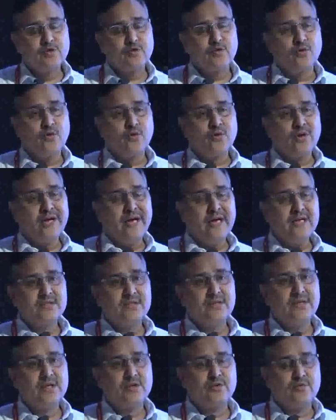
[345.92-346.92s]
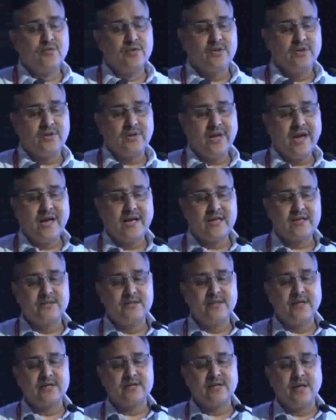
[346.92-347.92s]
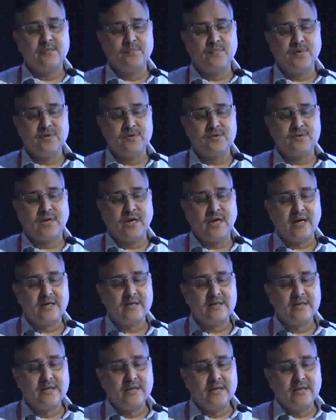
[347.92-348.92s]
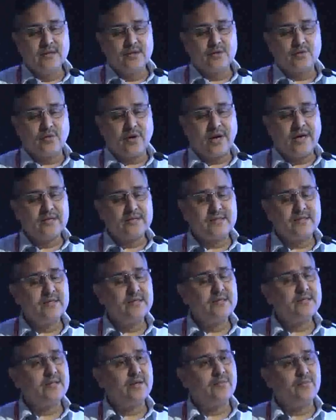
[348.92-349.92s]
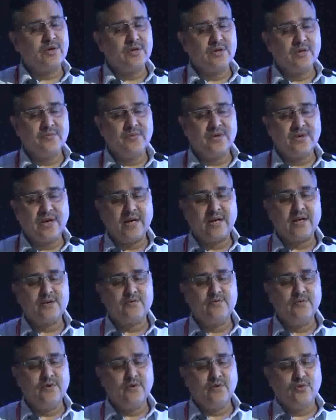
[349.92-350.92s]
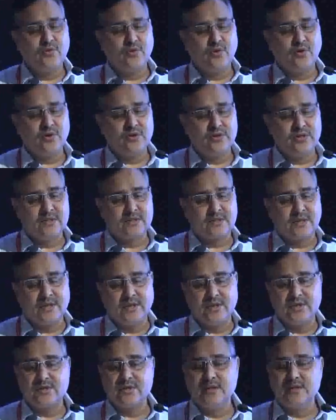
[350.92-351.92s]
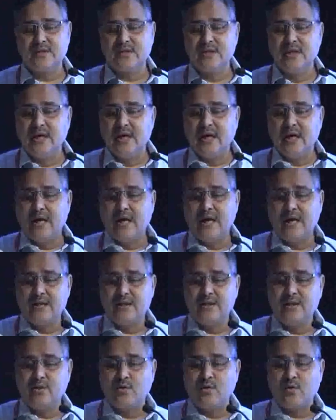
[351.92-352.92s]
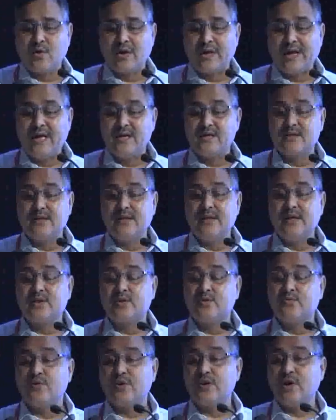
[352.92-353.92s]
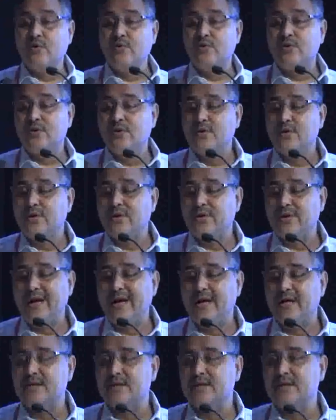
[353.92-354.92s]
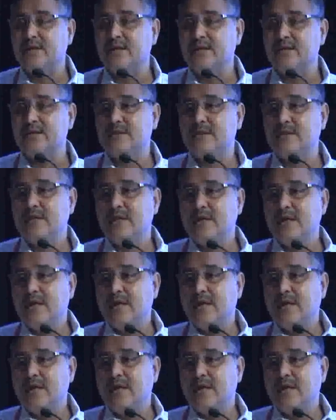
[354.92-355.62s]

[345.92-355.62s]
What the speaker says: So localized itch with rash, the examples are psoriasis, seborrheic dermatitis. We know all these conditions, and the localized itch without rash is